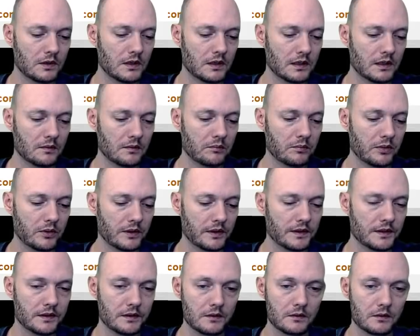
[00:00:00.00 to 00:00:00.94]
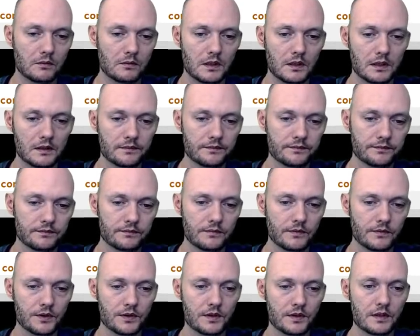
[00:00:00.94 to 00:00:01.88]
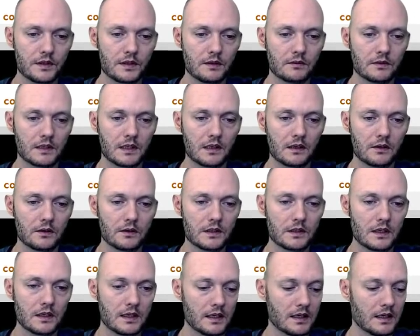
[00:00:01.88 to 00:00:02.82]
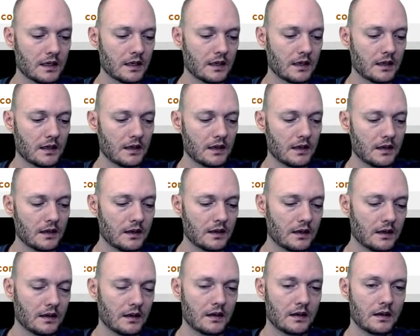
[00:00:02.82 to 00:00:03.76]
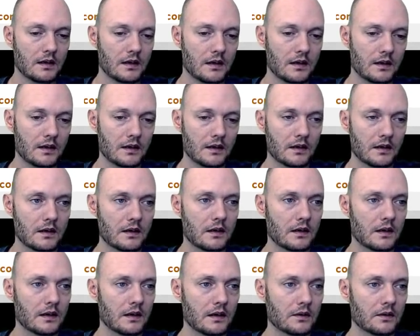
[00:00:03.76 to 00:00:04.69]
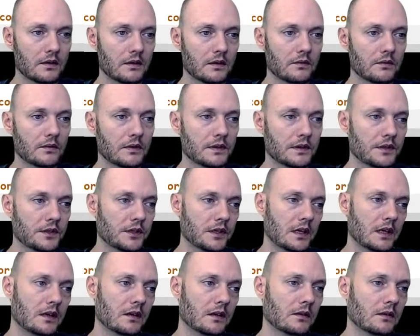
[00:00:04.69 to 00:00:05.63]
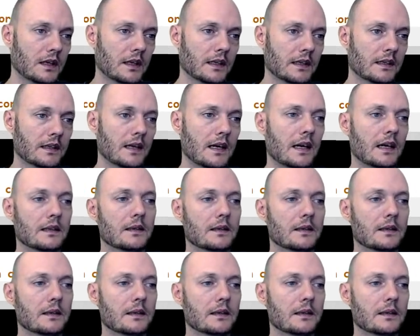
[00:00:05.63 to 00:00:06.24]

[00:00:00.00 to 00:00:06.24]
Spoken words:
and 0.01 just to see what that looks like, and then cut out with the shadow like that.